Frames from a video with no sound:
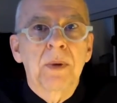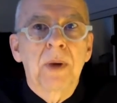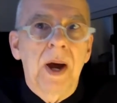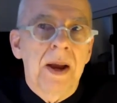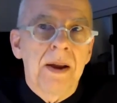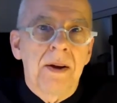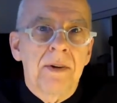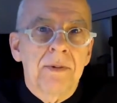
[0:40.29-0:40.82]

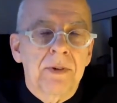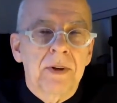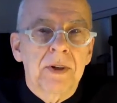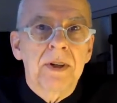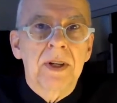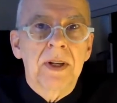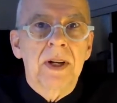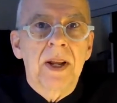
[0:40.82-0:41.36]
I
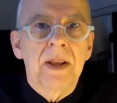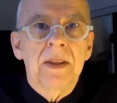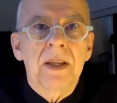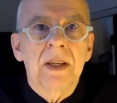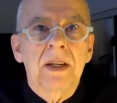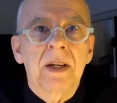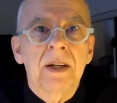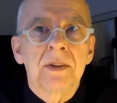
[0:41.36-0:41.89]
offer, and I
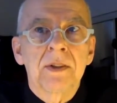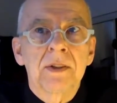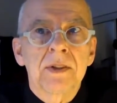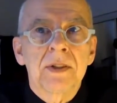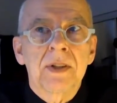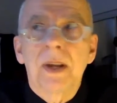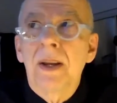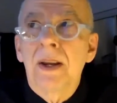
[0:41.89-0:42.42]
think
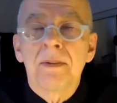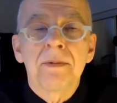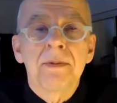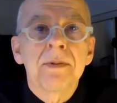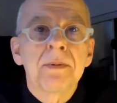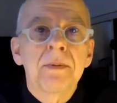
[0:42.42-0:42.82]
others have